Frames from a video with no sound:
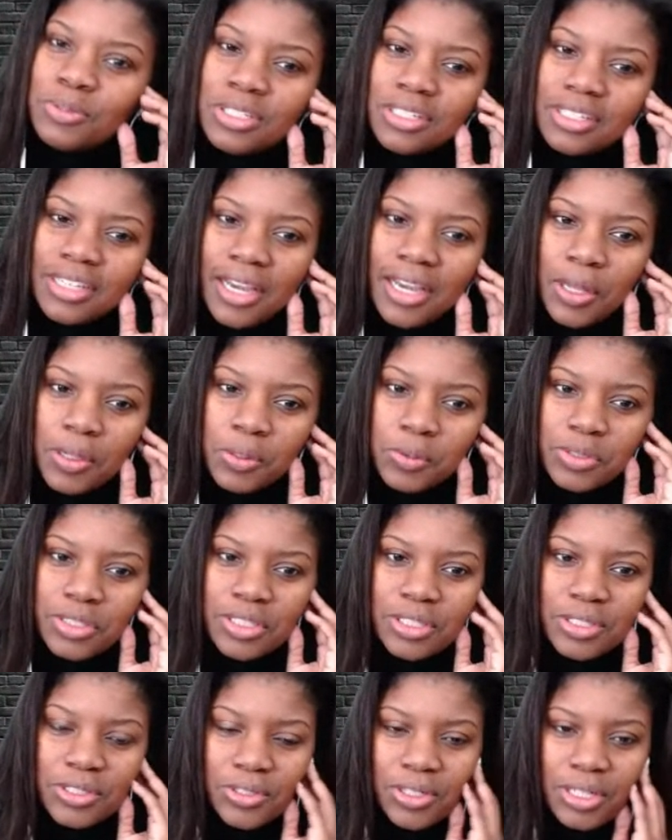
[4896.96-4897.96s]

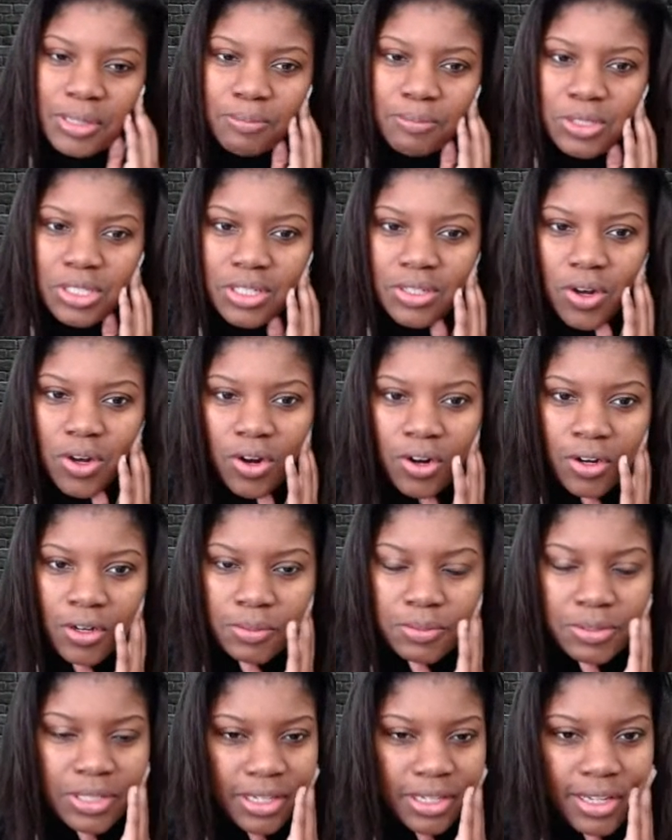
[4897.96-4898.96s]
calories or empty
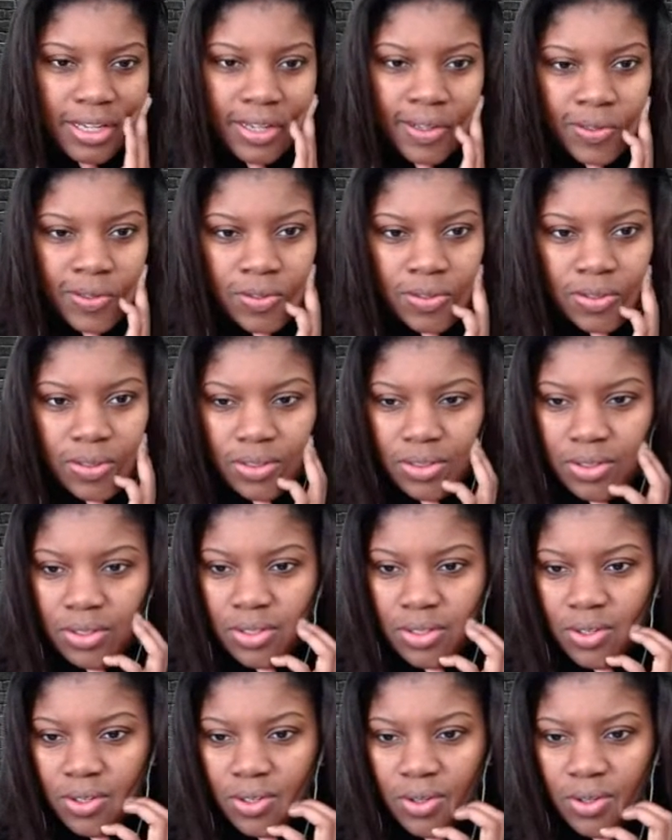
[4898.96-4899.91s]
carbs, I guess you could call